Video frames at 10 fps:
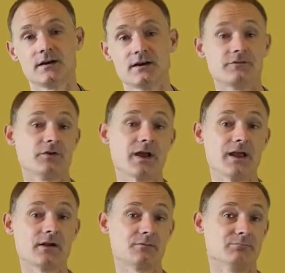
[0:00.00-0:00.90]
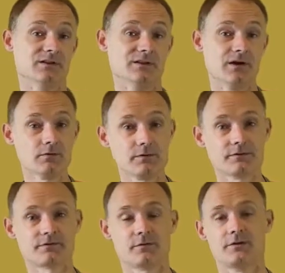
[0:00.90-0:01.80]
Now, if you're anchored below
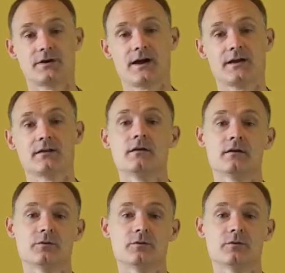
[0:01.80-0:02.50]
your shoulder height,